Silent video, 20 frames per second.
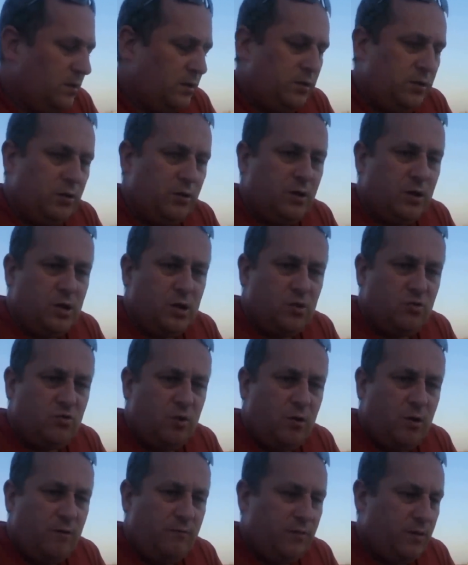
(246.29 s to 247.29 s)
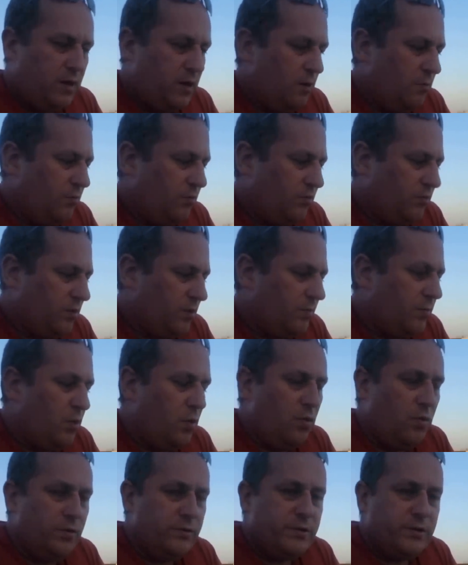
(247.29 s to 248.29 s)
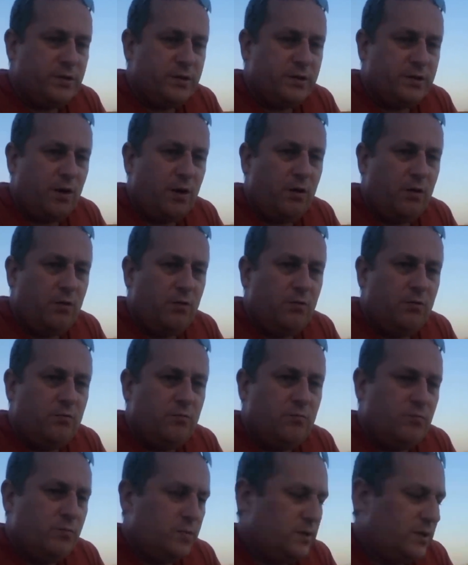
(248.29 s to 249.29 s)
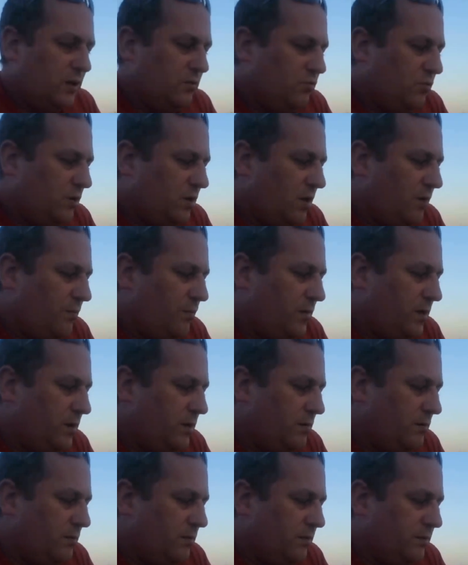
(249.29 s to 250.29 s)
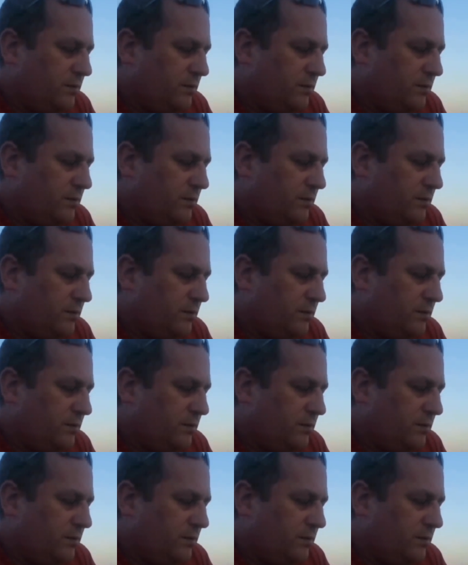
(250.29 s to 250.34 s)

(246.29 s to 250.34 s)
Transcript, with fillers: you can control everything coming through the ports, so central government